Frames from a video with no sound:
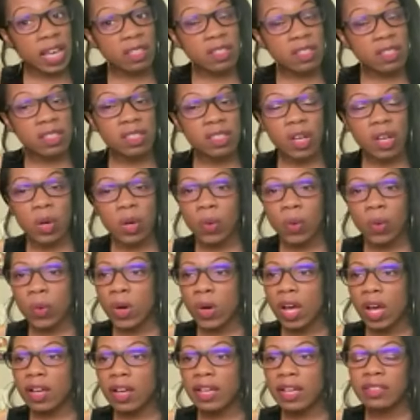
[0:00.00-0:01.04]
So
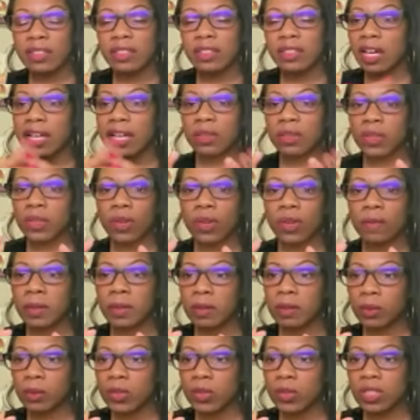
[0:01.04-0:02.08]
you know, I don't know if
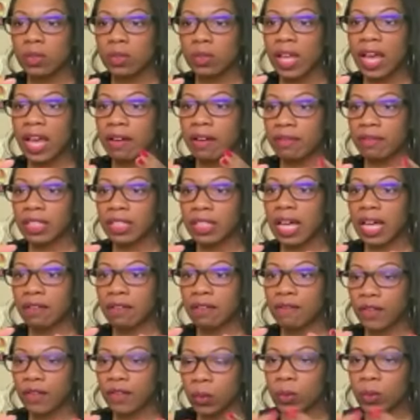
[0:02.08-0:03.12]
people still have a lot of
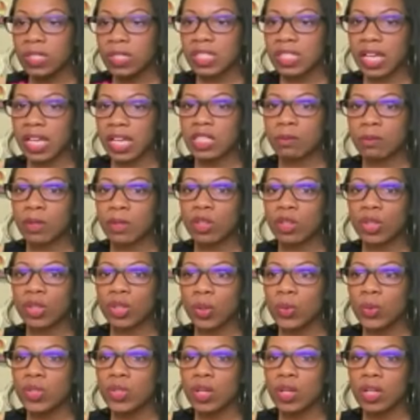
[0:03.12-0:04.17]
phone sex, but
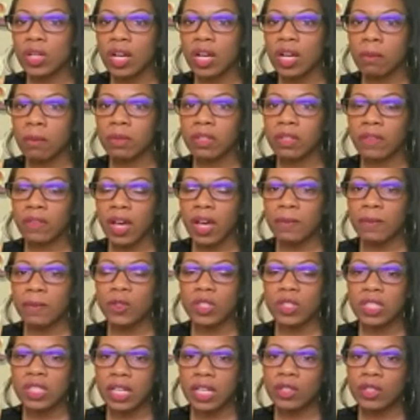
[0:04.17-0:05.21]
those are a couple of
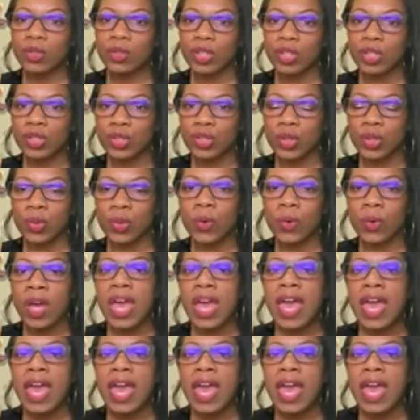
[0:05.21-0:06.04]
options that you can do.